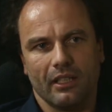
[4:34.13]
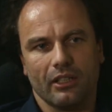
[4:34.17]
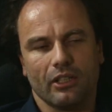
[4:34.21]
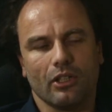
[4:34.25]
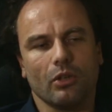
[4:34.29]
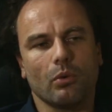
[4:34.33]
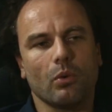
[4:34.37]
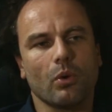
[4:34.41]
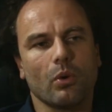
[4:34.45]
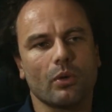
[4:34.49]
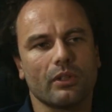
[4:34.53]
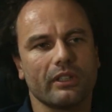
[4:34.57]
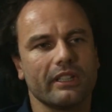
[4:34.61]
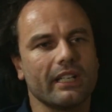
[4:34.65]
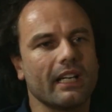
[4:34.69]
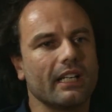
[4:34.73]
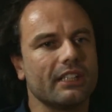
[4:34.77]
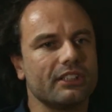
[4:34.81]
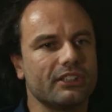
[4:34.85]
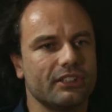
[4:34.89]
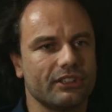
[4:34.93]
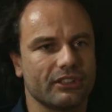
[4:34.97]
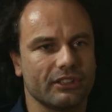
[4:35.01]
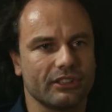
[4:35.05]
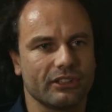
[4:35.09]

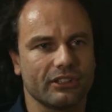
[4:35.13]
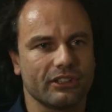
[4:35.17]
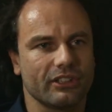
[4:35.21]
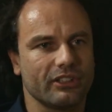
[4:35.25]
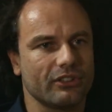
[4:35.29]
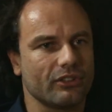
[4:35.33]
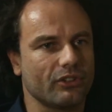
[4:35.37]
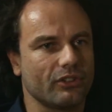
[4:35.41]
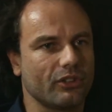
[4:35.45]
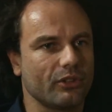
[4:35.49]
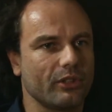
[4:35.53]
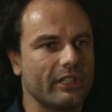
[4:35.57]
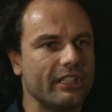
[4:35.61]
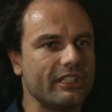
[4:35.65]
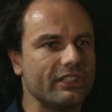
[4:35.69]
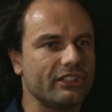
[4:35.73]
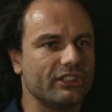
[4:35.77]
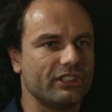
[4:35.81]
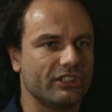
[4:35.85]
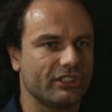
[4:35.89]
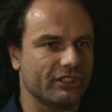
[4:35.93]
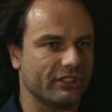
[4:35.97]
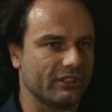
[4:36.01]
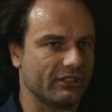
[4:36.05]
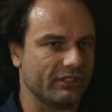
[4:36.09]
coordination and
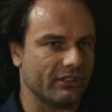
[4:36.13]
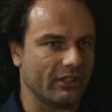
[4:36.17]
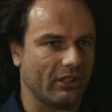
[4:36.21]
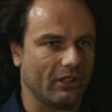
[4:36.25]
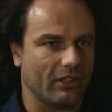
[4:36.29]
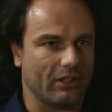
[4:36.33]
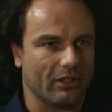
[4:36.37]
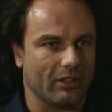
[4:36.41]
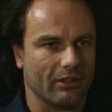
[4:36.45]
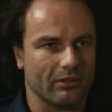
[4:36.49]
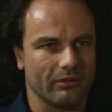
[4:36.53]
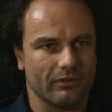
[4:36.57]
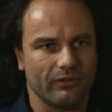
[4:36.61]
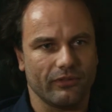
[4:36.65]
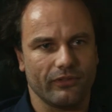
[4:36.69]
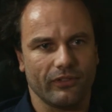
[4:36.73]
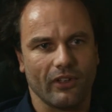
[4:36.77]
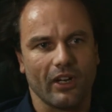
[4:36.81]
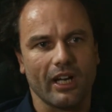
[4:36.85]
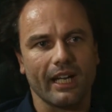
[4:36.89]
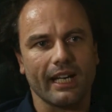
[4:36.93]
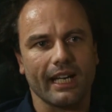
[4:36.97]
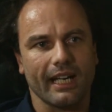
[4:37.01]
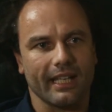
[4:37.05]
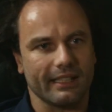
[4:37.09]
cohesion of
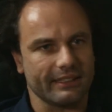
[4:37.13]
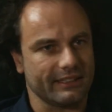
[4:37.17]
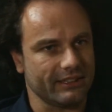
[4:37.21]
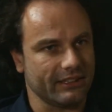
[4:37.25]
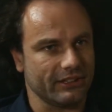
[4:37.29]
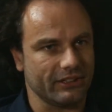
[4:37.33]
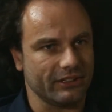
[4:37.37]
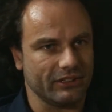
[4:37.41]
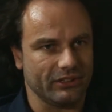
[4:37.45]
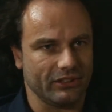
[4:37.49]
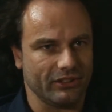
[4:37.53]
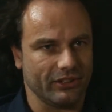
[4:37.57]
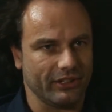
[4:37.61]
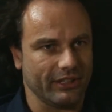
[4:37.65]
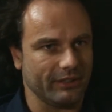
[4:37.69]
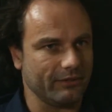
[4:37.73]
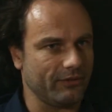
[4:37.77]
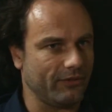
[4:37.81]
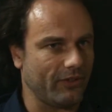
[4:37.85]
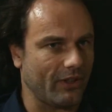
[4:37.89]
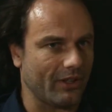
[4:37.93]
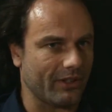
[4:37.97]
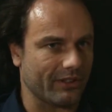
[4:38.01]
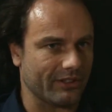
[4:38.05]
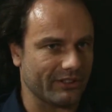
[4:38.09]
finance concerning
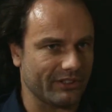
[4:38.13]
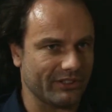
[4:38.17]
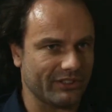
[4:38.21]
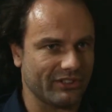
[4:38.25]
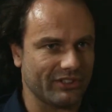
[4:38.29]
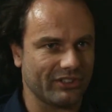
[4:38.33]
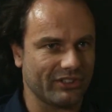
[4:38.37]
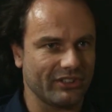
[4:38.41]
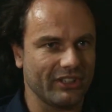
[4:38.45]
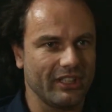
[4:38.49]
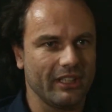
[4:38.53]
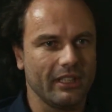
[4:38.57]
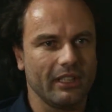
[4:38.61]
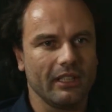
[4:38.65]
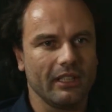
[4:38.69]
forests.